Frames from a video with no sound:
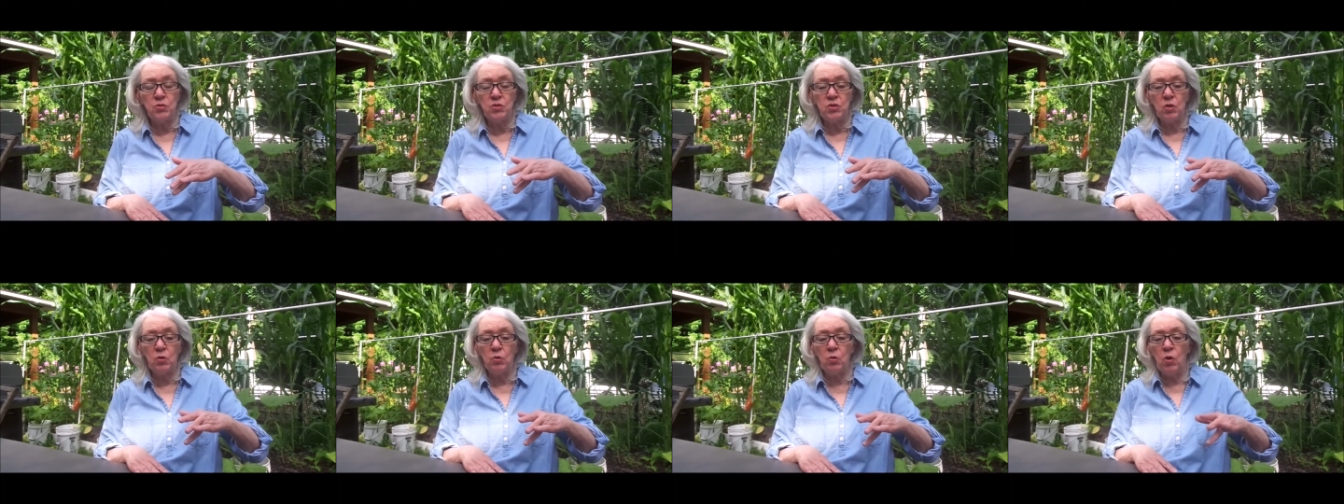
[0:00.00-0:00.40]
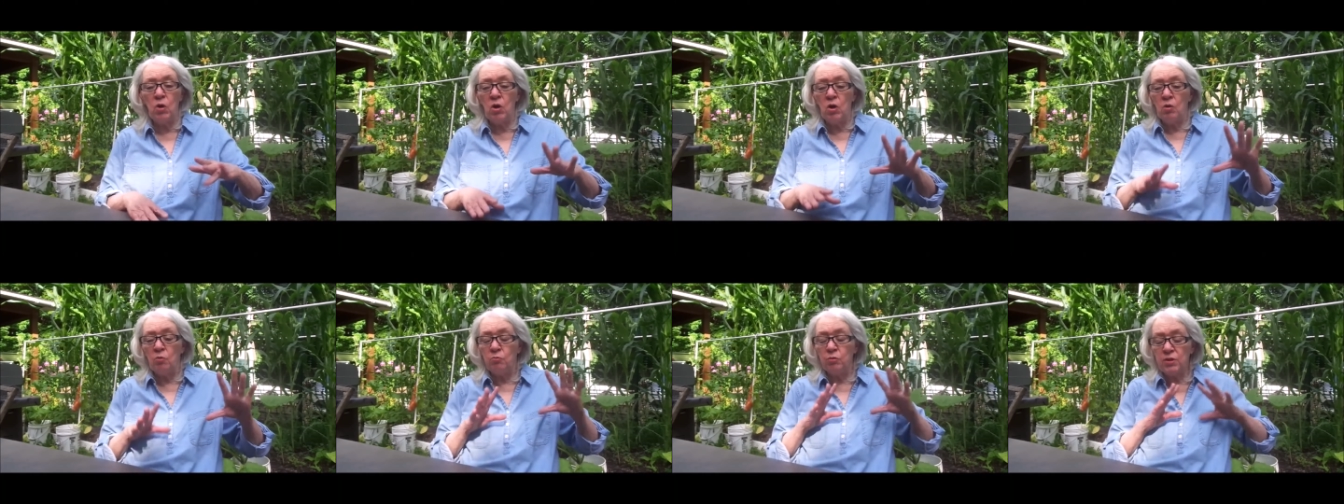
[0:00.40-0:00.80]
So
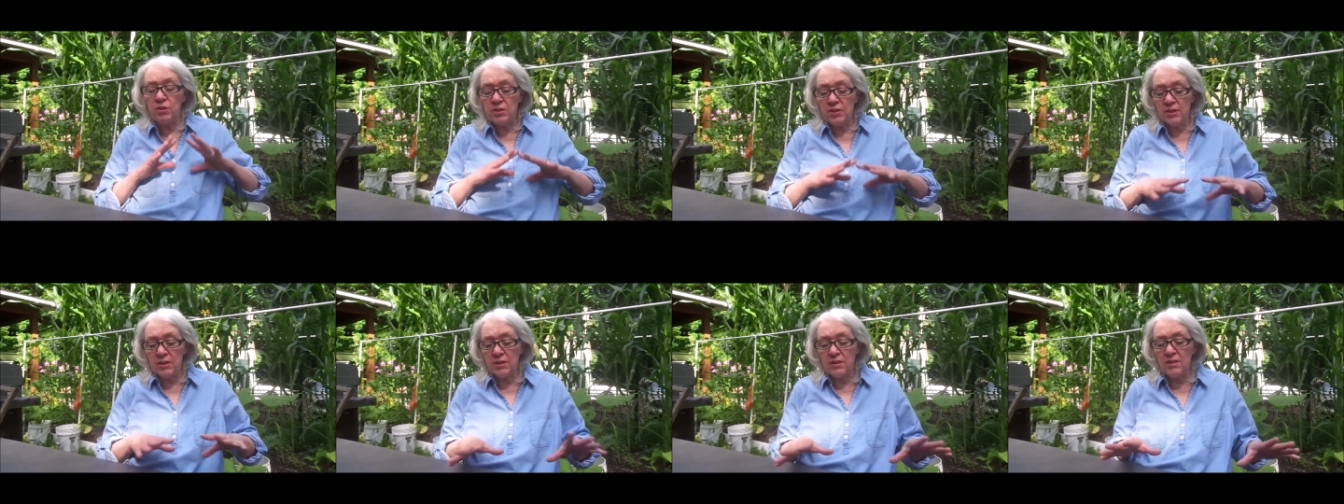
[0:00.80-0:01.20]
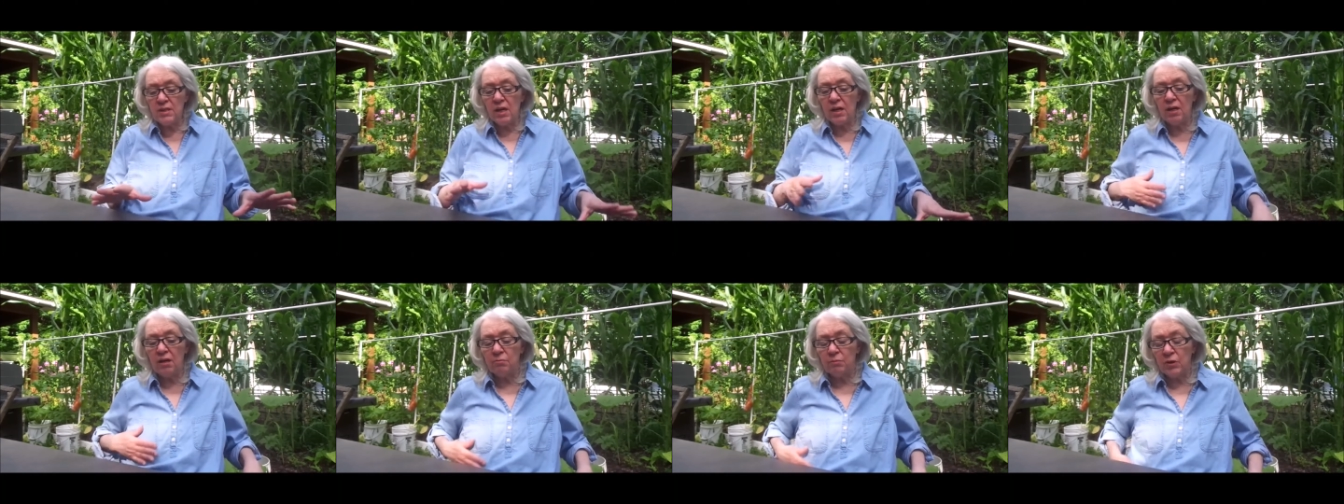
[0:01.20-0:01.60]
we did,
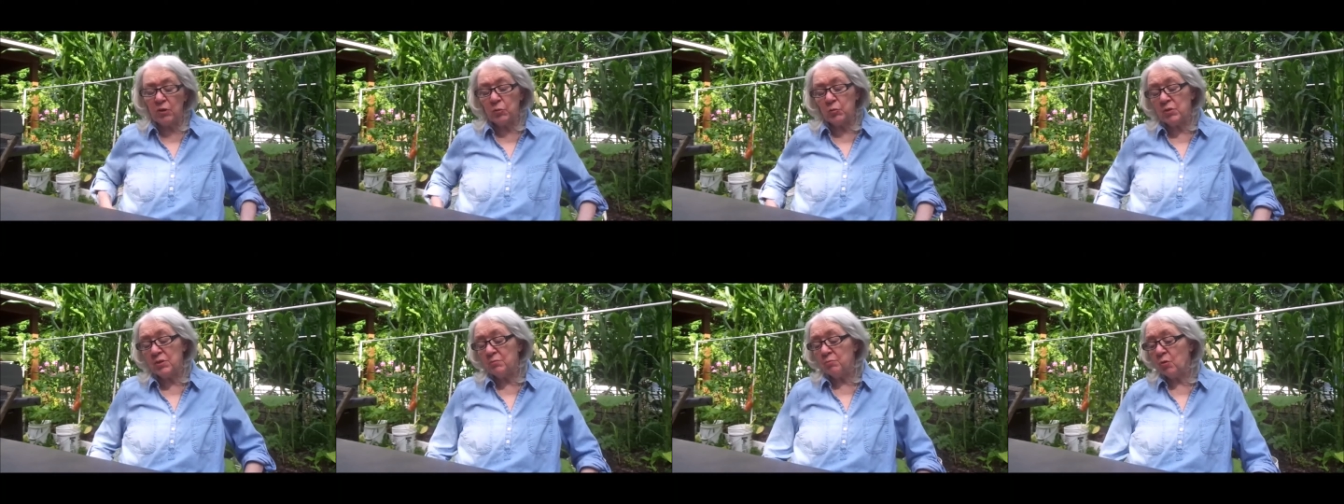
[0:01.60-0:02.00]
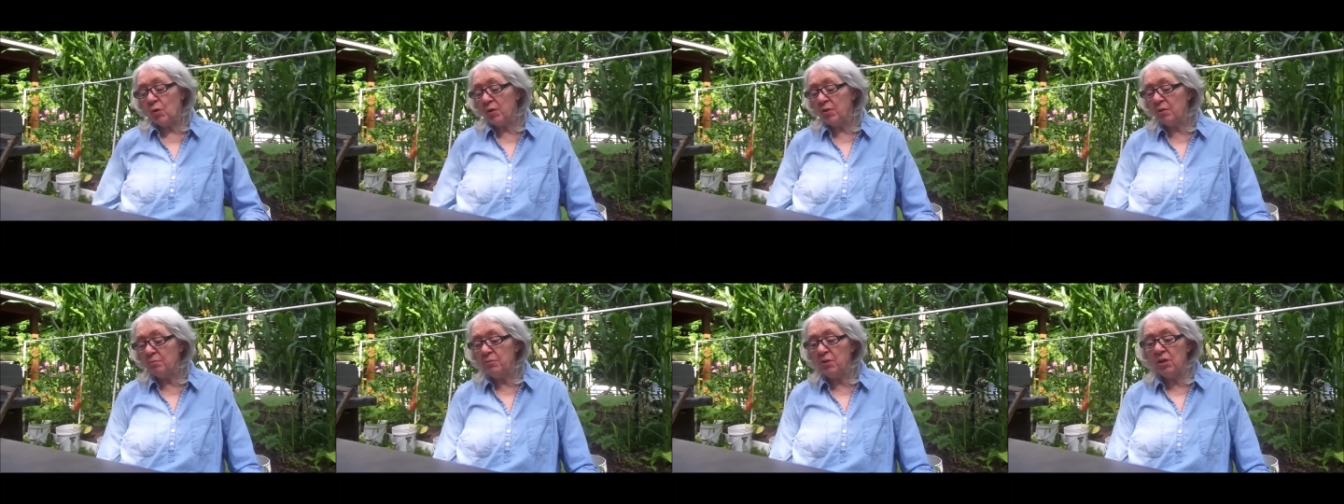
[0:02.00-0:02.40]
my husband didn't
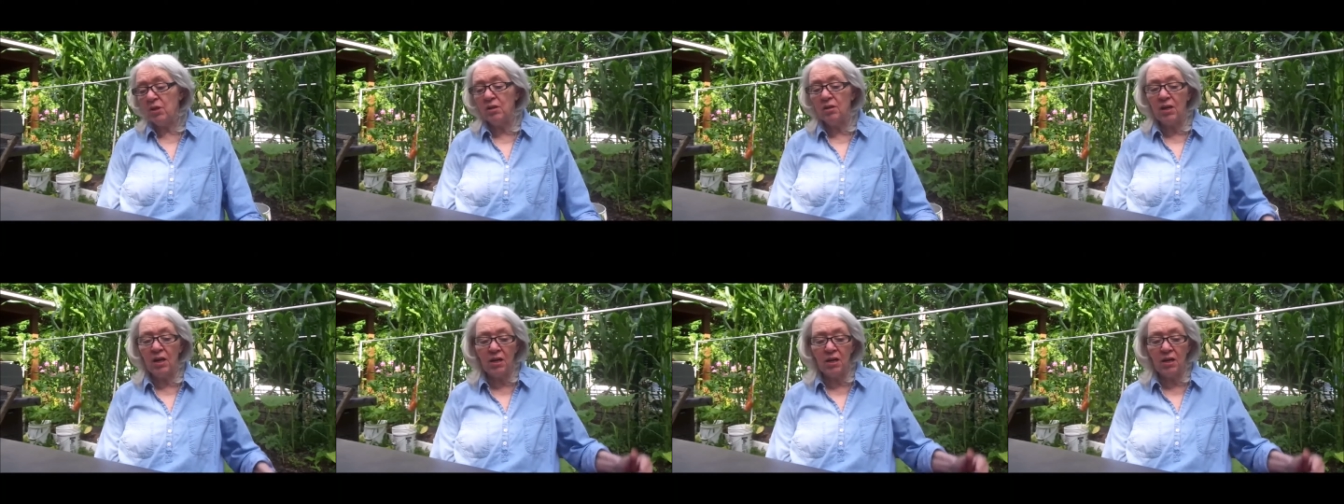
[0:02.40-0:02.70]
want them there,